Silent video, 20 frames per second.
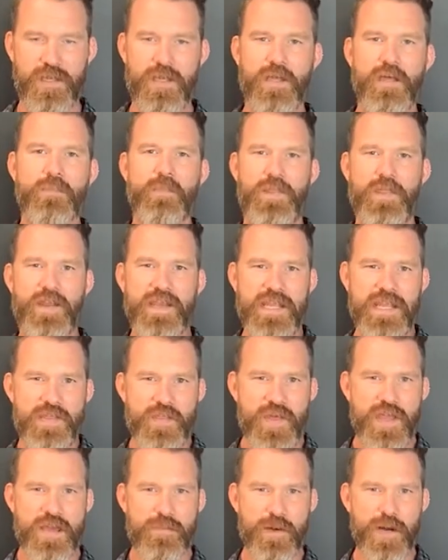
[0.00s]
But the
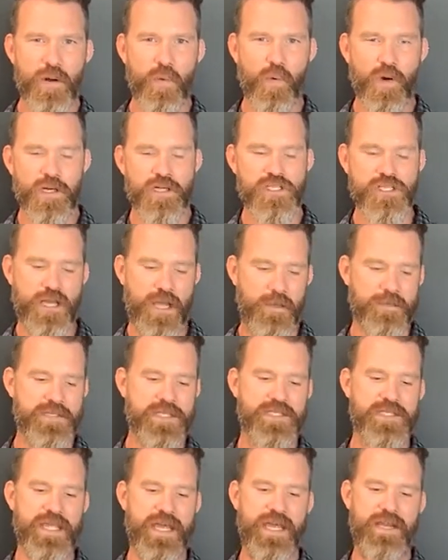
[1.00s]
neat thing about our workshops
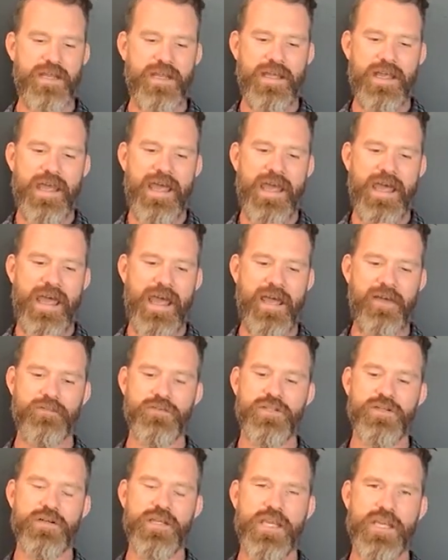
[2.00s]
is that
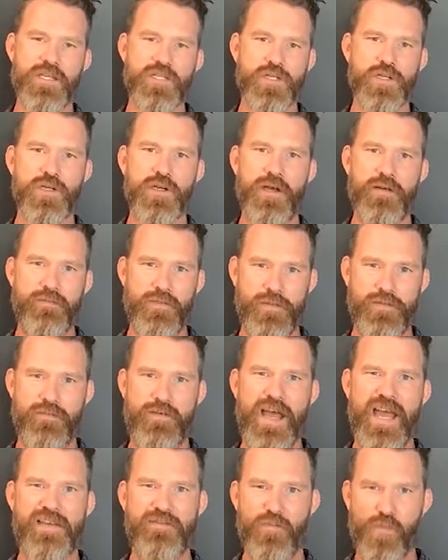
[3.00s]
after each of the
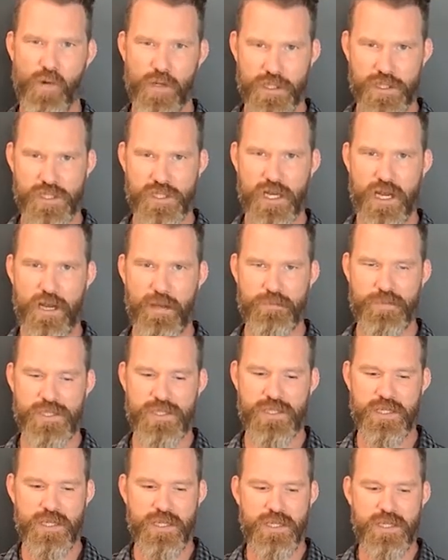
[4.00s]
5
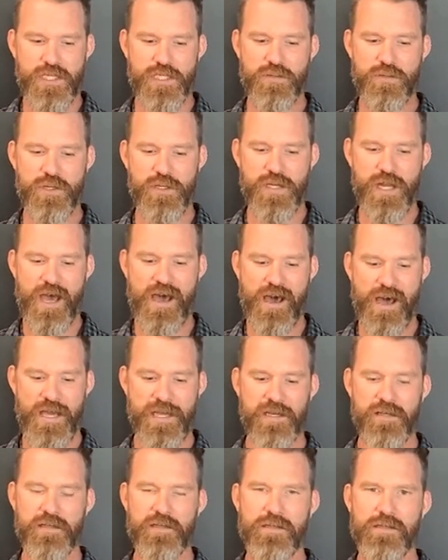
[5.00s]
workshops, you can
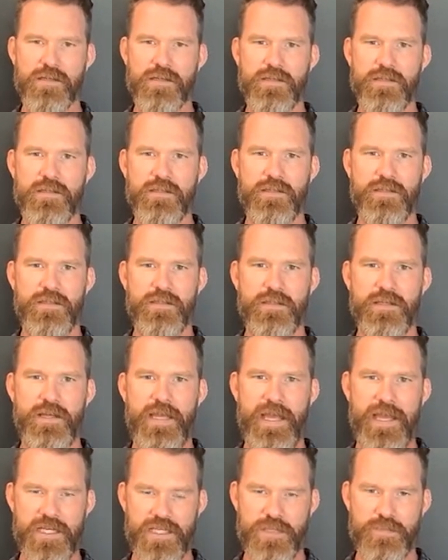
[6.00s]
hire
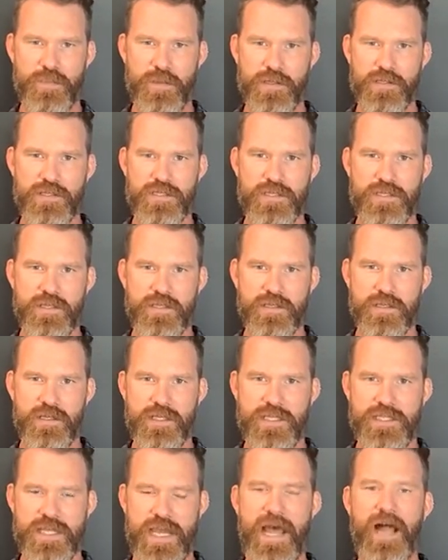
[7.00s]
experts
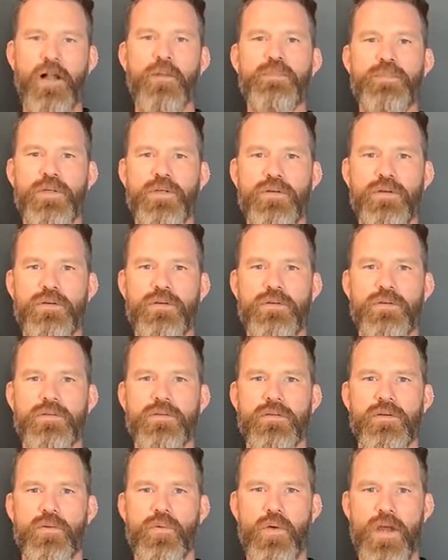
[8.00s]
to help you
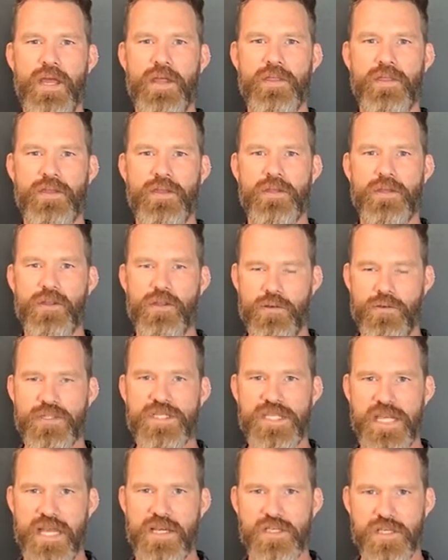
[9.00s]
with those
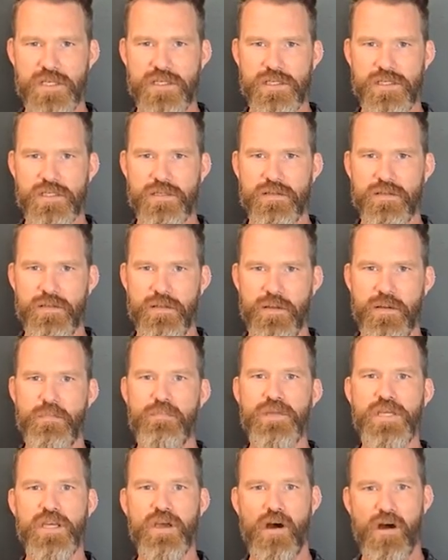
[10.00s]
stages
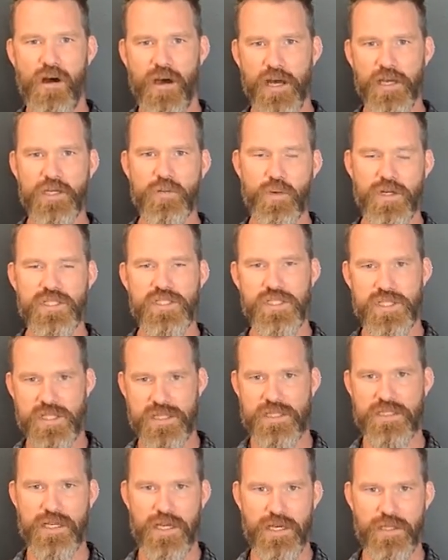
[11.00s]
beyond what's
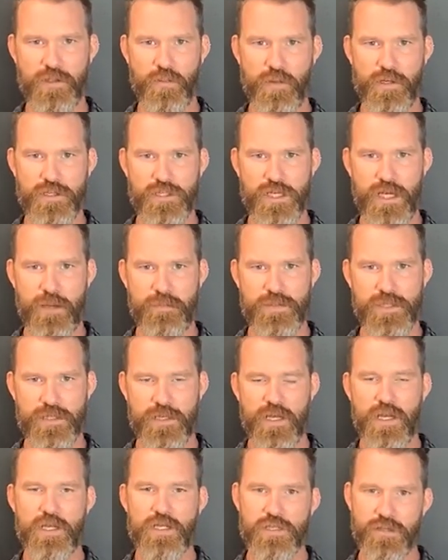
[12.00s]
just done at the workshops.
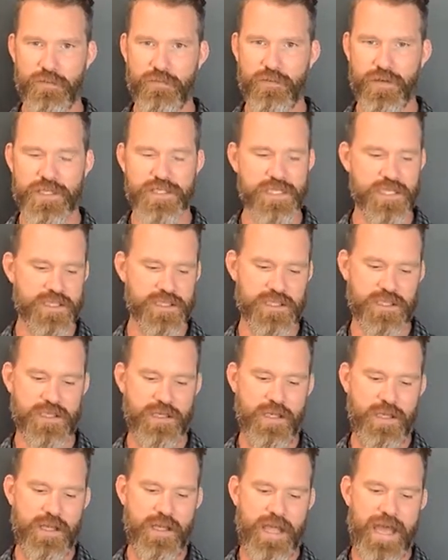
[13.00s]
So for instance,
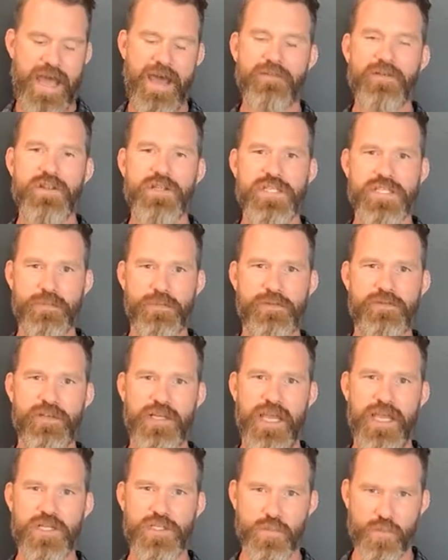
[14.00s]
after the
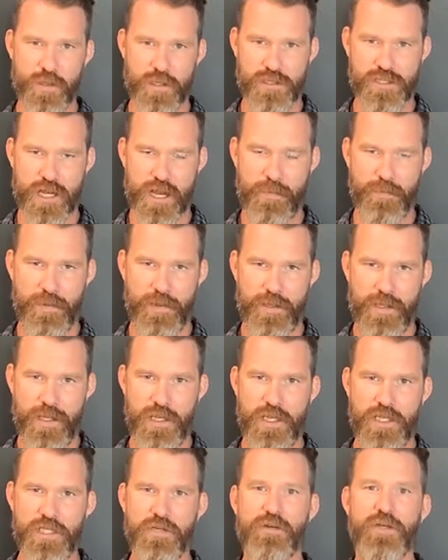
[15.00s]
simplification workshop,
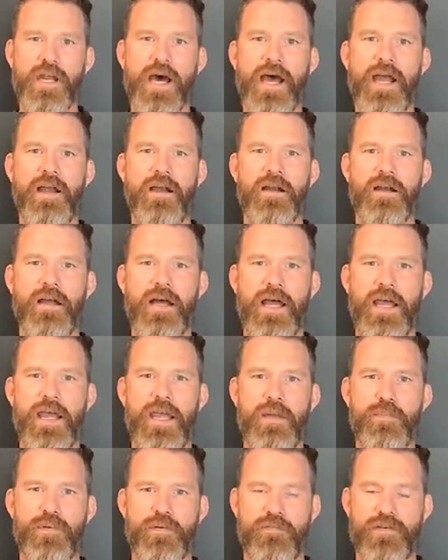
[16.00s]
you can hire
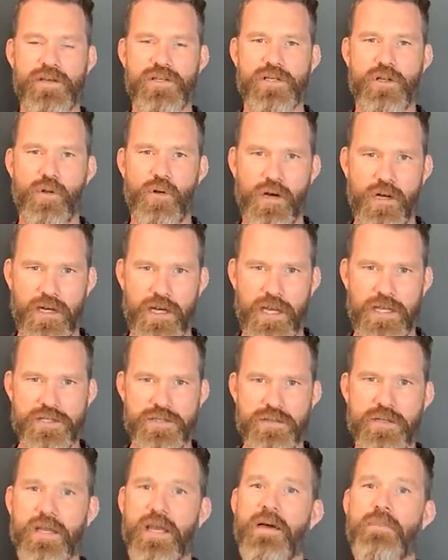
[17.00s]
a professional
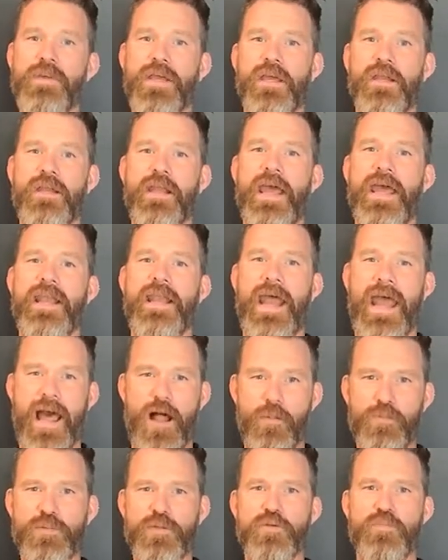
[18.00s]
organizer to come in and
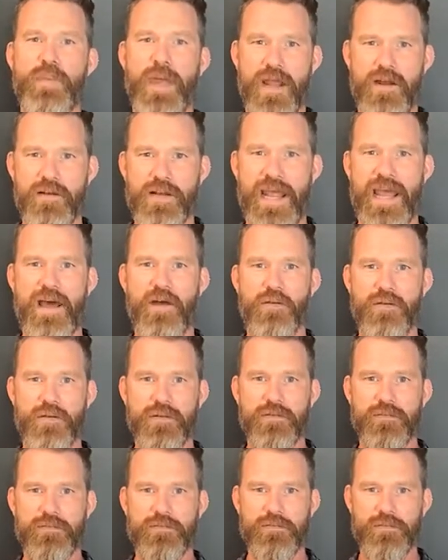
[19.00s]
help you pare down,
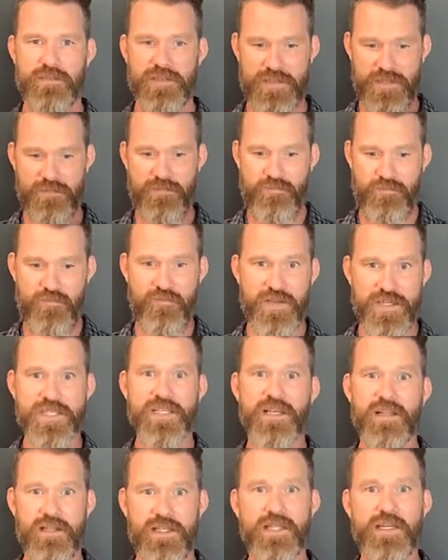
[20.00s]
to
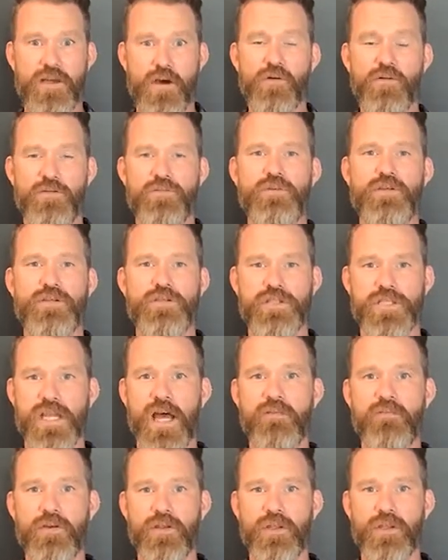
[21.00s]
physically go through your
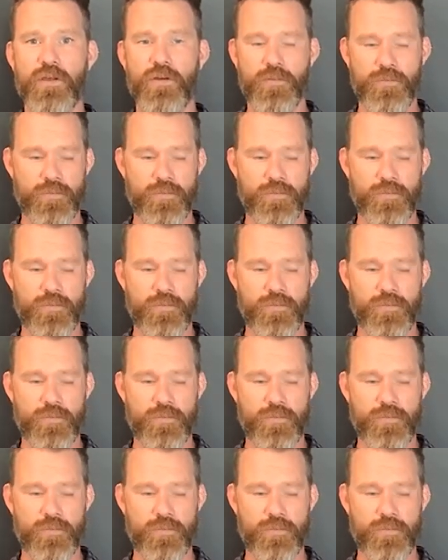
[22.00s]
stuff with you.